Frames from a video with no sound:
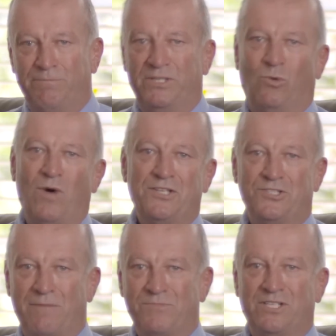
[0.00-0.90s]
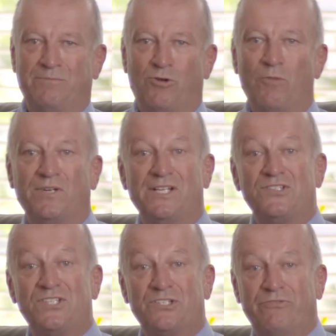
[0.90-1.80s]
bidder 1 jumps in promptly at
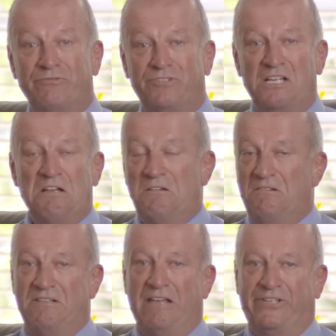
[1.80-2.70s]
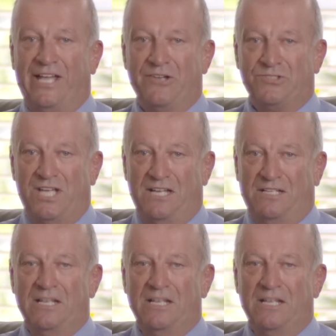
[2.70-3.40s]
$650, nothing else yet.